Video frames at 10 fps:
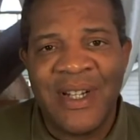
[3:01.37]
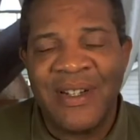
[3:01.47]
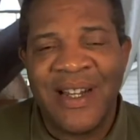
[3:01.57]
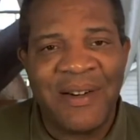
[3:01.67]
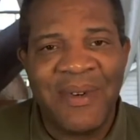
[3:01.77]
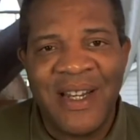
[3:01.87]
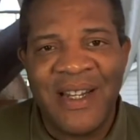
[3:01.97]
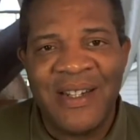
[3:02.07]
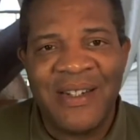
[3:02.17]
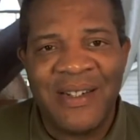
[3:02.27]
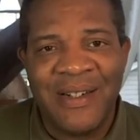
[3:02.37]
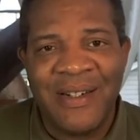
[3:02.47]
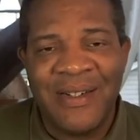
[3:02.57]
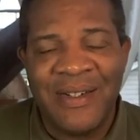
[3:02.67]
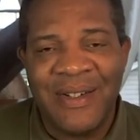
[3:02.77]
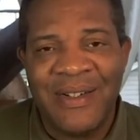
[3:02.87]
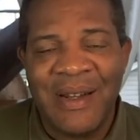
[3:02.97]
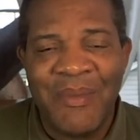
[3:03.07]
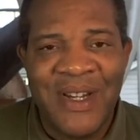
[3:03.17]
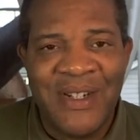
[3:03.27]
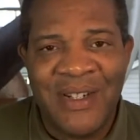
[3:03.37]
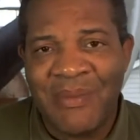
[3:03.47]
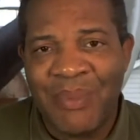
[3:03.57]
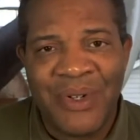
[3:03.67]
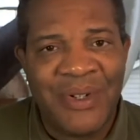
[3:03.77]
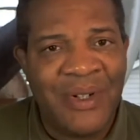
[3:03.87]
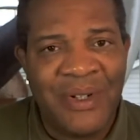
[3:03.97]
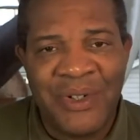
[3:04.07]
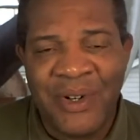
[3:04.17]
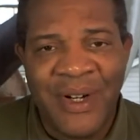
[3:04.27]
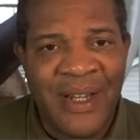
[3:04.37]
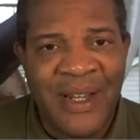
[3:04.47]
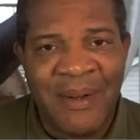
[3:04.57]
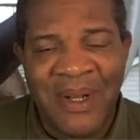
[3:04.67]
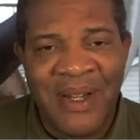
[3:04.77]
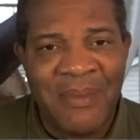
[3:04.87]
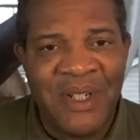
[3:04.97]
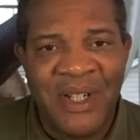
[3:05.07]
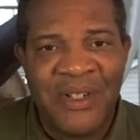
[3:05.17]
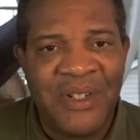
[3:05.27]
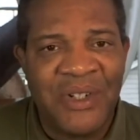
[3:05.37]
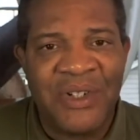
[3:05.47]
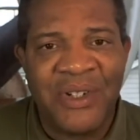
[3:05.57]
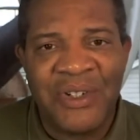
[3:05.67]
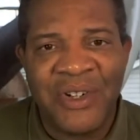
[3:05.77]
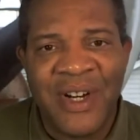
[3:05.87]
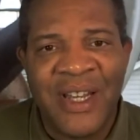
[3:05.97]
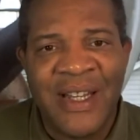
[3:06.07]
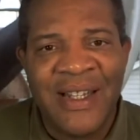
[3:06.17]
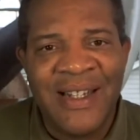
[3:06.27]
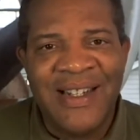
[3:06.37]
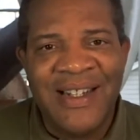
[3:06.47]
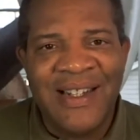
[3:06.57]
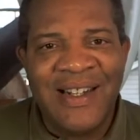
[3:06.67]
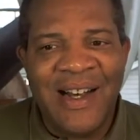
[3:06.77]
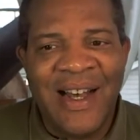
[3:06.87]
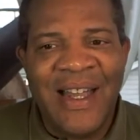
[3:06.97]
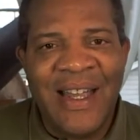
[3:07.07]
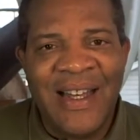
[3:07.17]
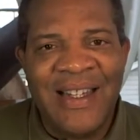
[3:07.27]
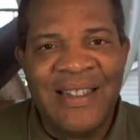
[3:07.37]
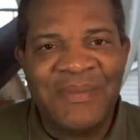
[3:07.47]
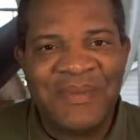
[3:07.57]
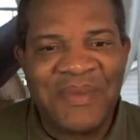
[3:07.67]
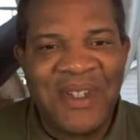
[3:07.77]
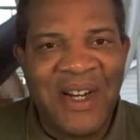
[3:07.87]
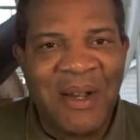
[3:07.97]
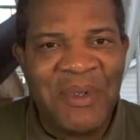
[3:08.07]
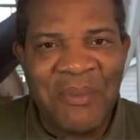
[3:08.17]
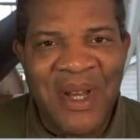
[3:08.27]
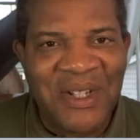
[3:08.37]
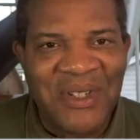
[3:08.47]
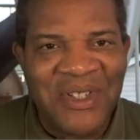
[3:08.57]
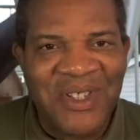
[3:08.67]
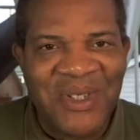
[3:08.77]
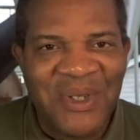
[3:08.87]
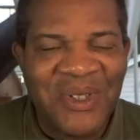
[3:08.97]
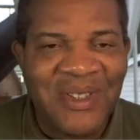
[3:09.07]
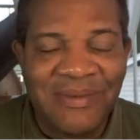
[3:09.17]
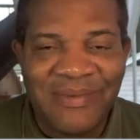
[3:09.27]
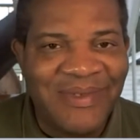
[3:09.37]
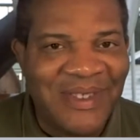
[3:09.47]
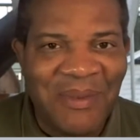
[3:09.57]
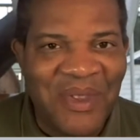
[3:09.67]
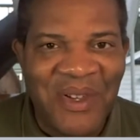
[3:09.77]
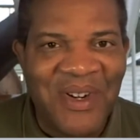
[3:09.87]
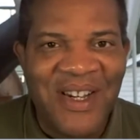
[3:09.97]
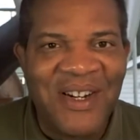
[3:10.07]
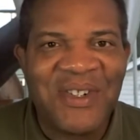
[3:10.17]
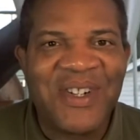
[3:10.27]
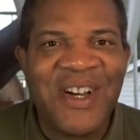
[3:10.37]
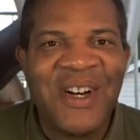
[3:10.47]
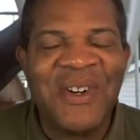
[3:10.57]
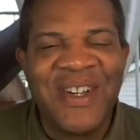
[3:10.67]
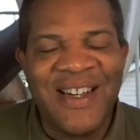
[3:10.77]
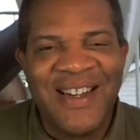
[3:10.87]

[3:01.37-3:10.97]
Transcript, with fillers: health equity is is in some ways it's a personal journey that becomes an institutional journey. I uh, you know I went to medical school some 30 years ago,